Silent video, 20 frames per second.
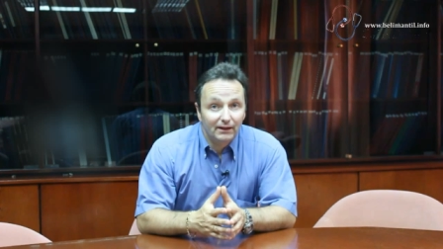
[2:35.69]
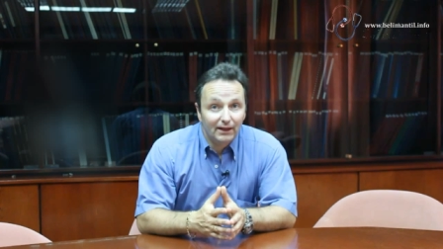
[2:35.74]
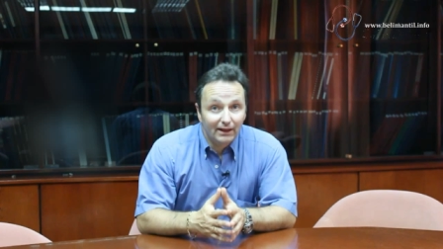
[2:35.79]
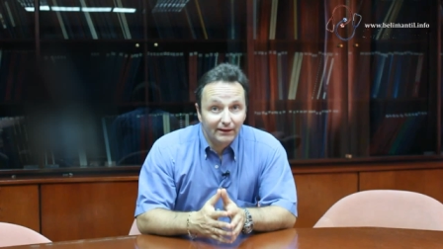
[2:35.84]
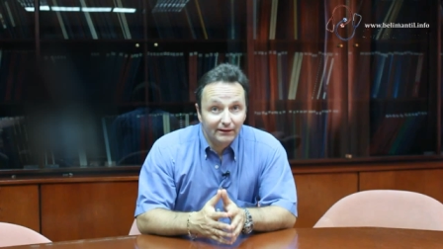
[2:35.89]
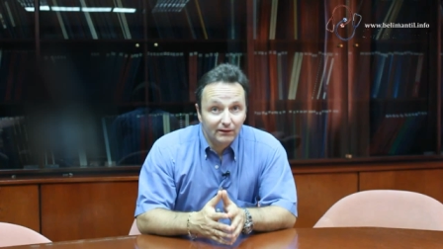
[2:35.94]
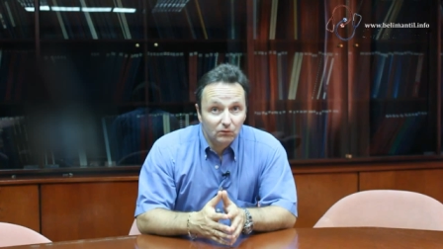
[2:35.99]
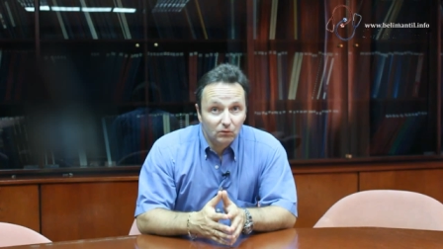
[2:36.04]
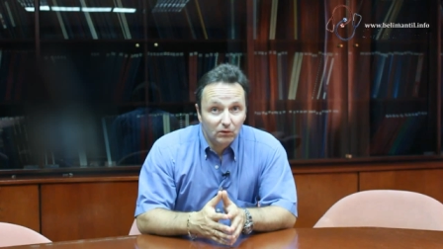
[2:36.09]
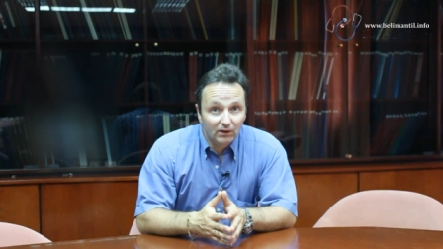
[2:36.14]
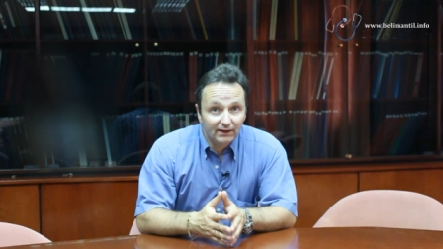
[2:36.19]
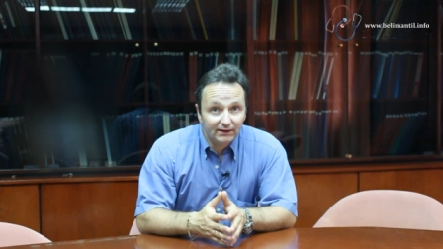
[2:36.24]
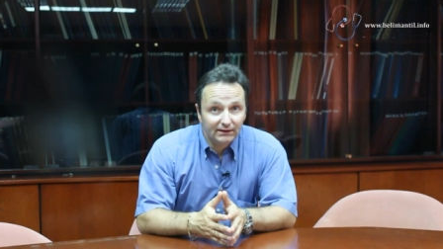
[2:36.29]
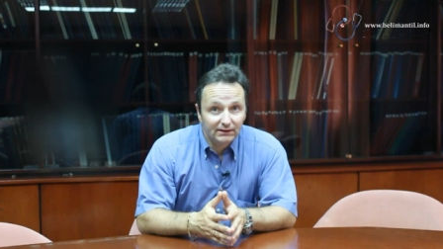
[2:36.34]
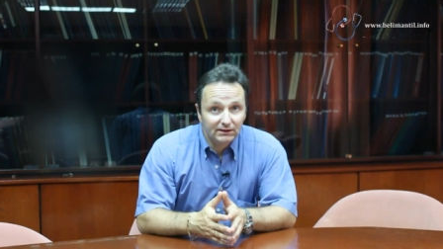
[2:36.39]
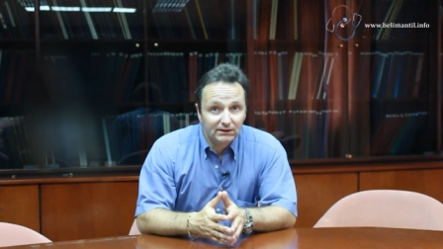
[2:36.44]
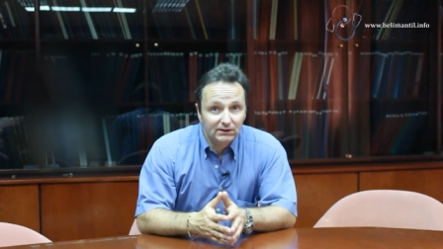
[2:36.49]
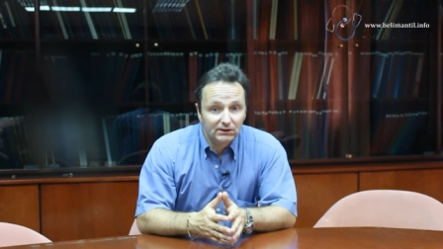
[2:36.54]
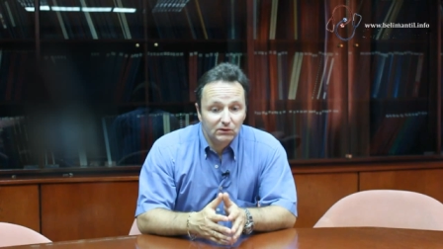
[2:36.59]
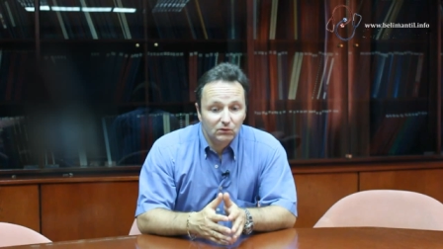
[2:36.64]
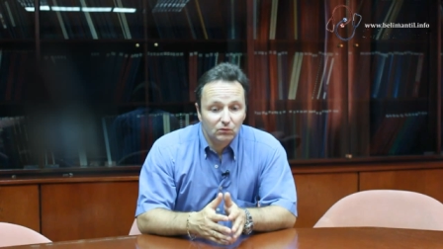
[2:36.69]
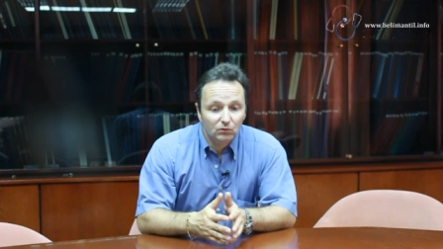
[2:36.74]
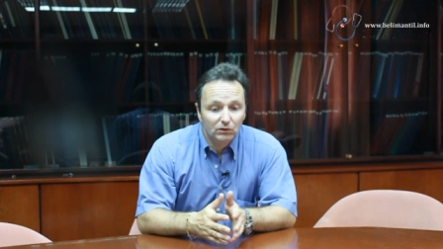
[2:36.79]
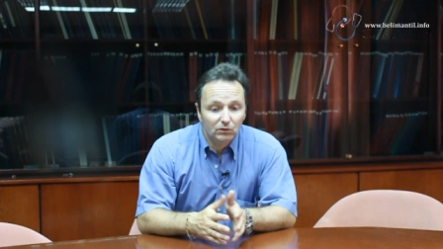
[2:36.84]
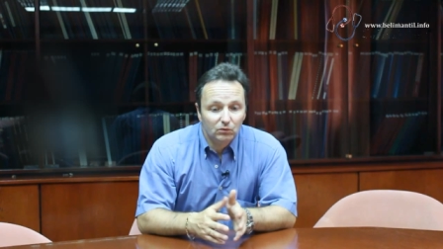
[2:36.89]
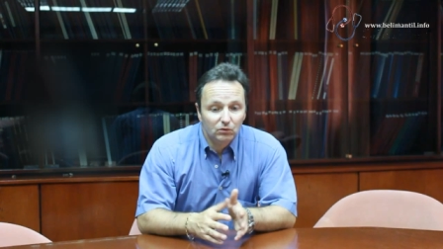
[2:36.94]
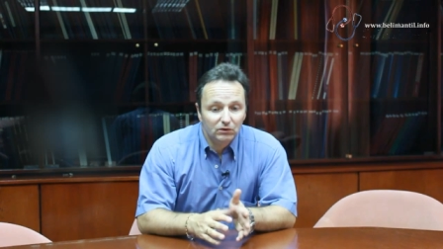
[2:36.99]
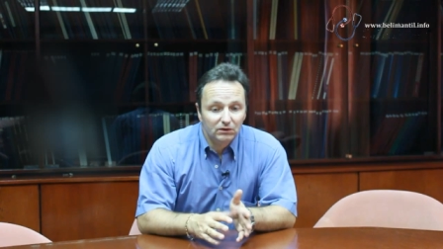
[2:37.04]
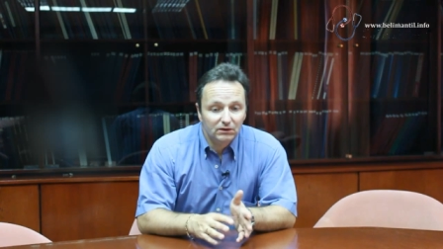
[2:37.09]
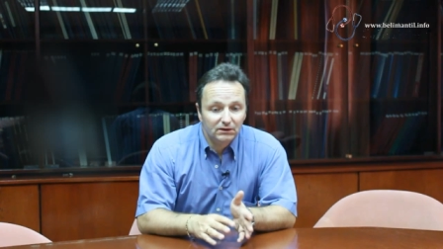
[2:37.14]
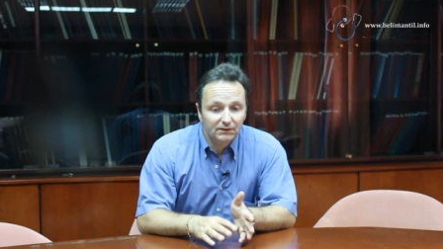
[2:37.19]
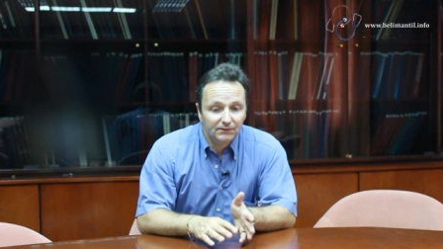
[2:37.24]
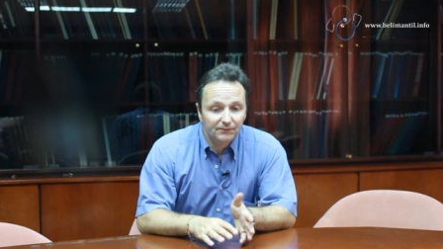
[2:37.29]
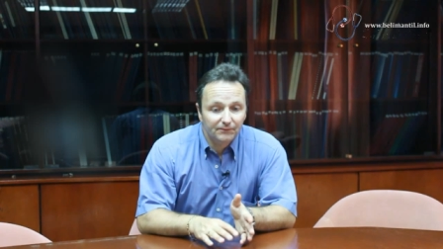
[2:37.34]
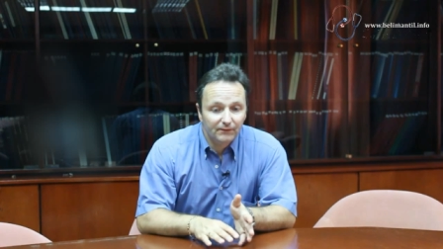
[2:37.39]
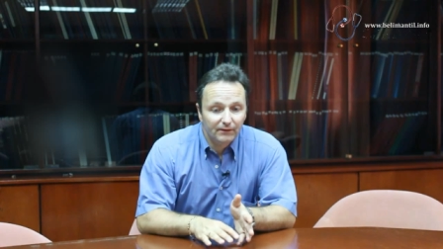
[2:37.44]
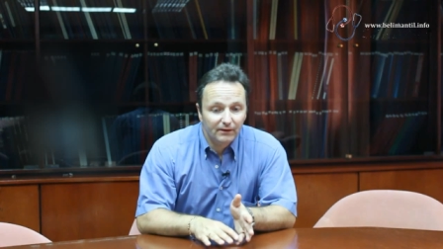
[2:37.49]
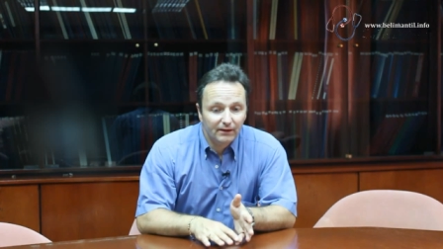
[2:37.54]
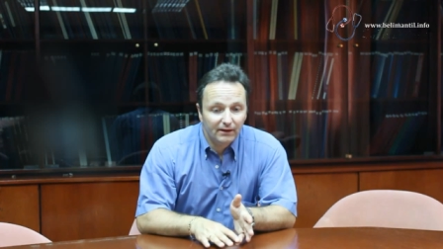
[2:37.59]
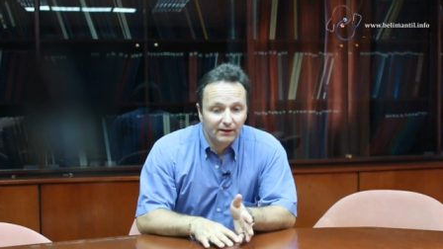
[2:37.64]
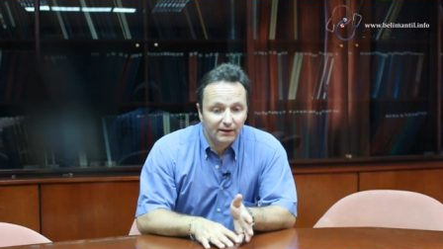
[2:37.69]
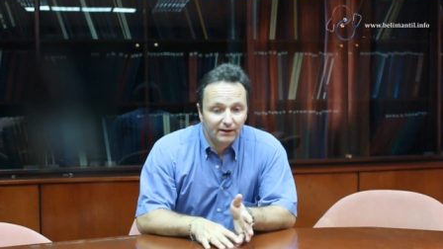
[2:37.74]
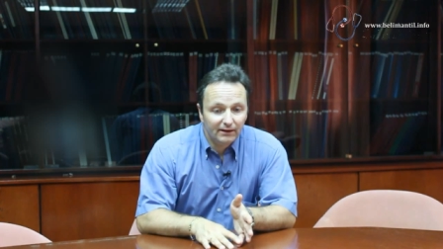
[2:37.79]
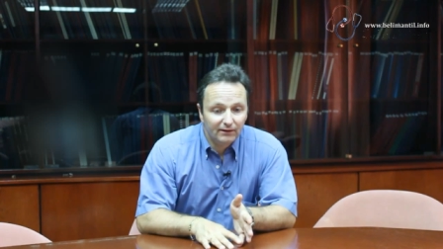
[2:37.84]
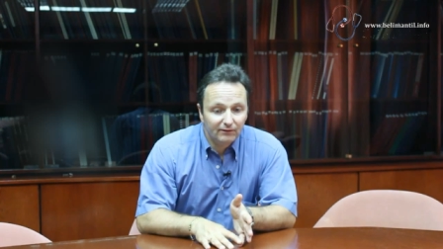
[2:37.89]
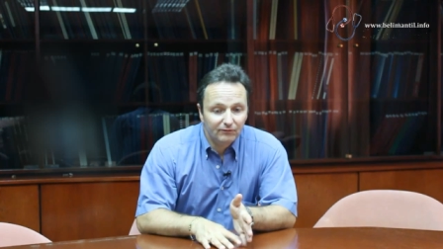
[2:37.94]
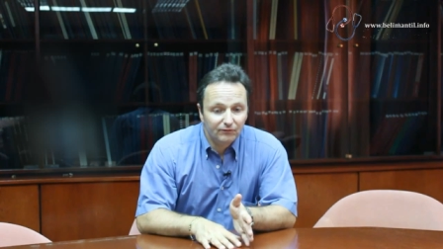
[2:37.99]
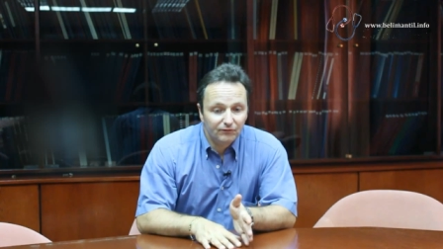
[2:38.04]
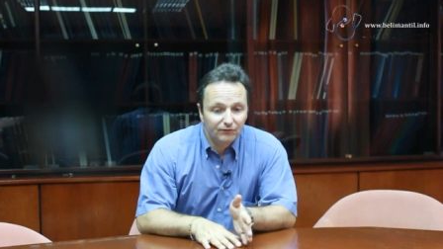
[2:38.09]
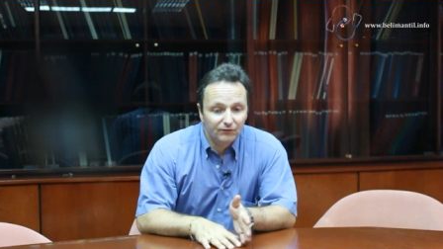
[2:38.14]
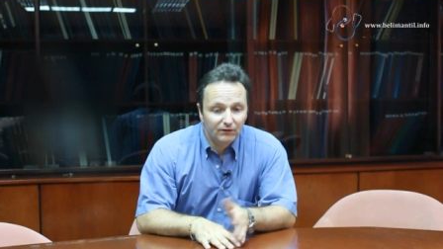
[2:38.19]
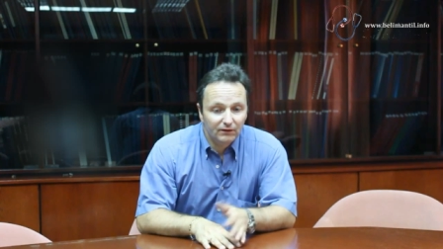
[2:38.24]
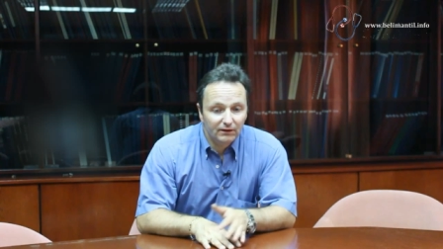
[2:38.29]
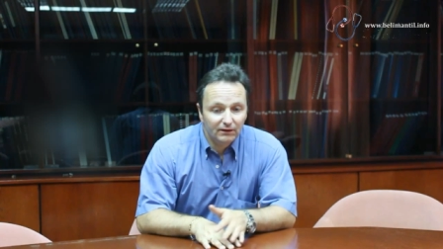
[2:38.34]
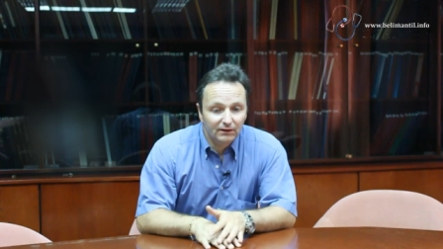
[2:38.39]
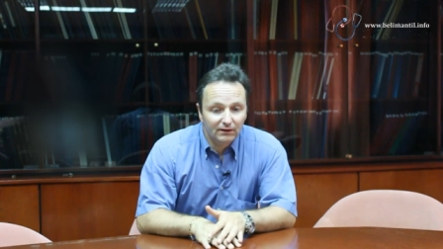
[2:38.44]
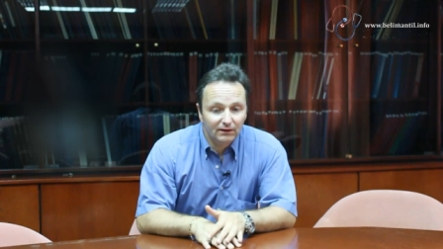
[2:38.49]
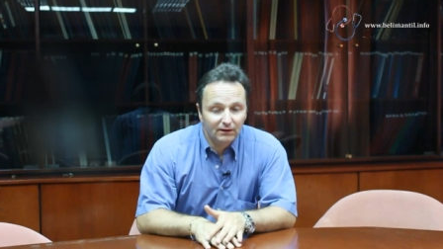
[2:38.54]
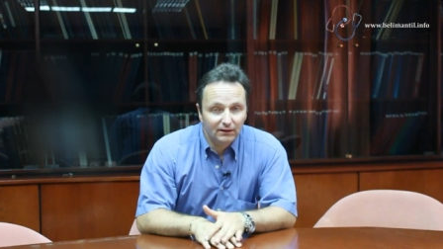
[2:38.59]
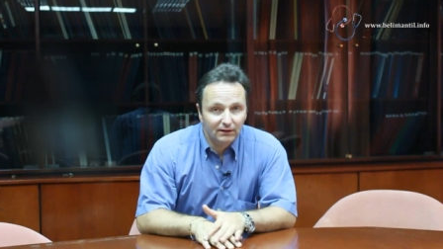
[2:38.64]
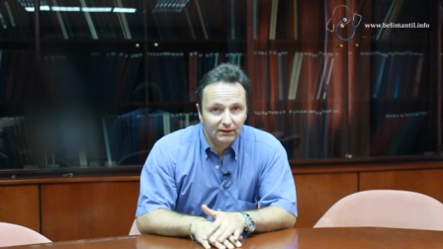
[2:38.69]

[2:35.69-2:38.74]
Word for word: Otherwise, we would have a